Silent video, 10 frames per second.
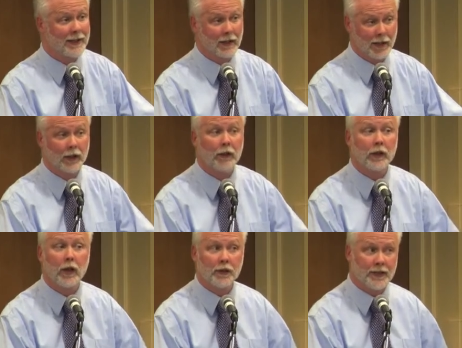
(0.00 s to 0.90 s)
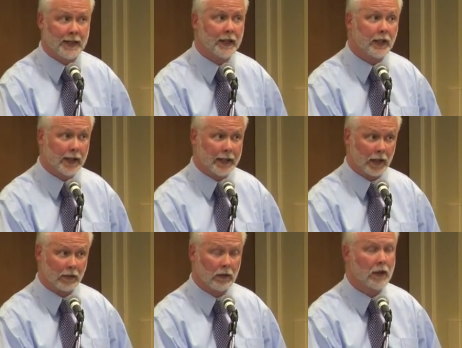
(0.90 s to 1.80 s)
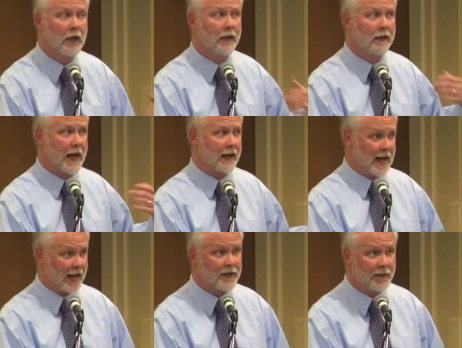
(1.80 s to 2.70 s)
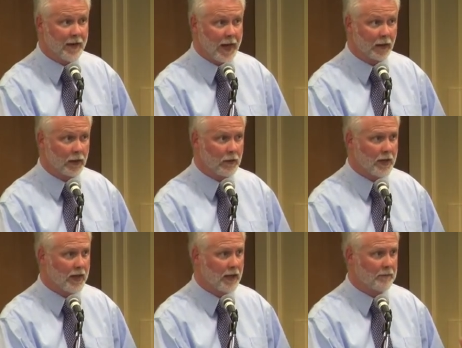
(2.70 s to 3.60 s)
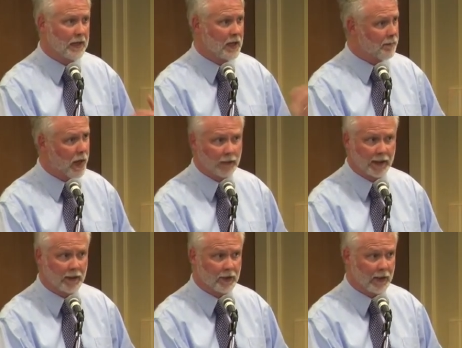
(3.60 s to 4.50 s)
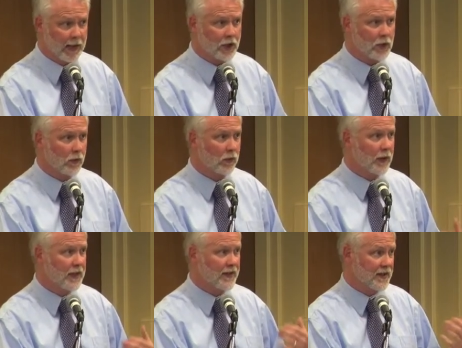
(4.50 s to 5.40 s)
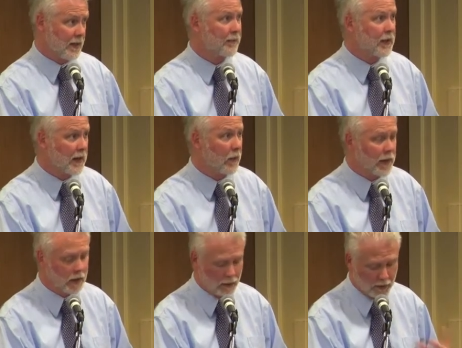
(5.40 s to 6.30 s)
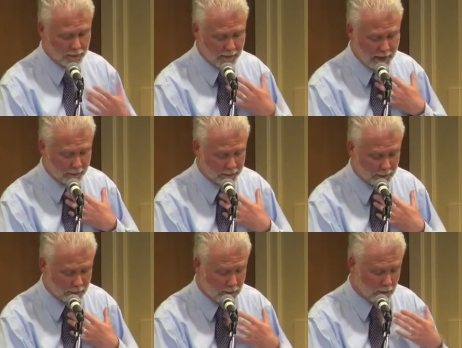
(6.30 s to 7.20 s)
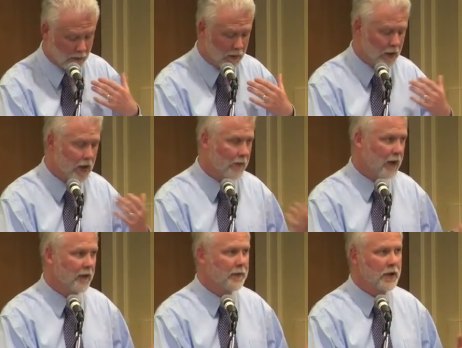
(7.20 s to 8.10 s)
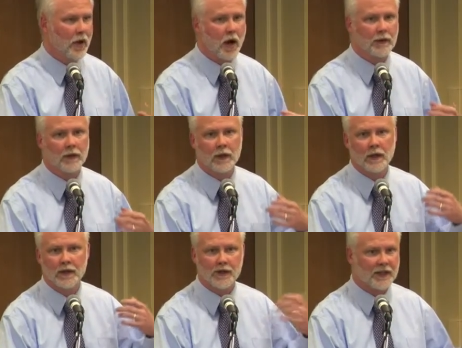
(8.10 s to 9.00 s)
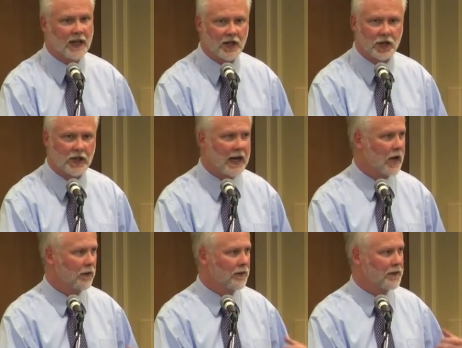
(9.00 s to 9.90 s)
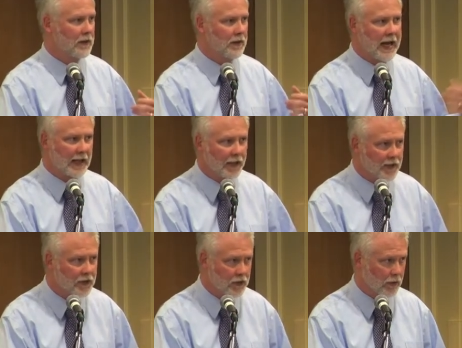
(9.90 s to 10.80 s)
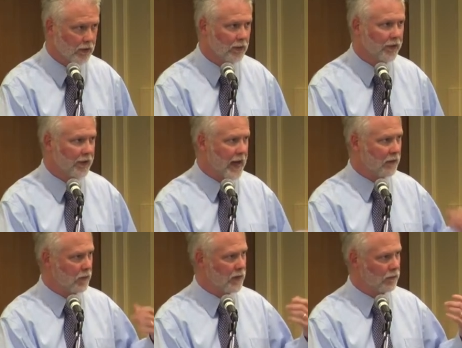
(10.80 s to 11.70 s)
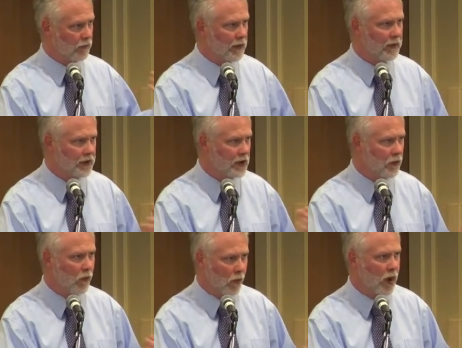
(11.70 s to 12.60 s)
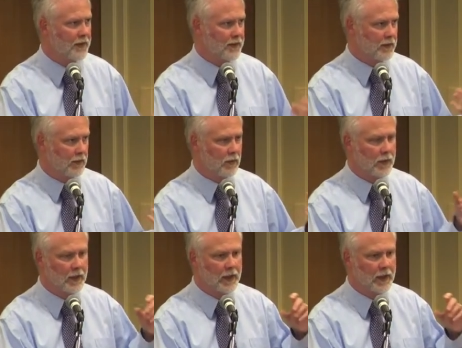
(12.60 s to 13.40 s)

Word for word: cl clearly articulating that it has a value and that being a public intellectual is something that we encourage faculty to do above and beyond citation counts in A-list journals that we really do want to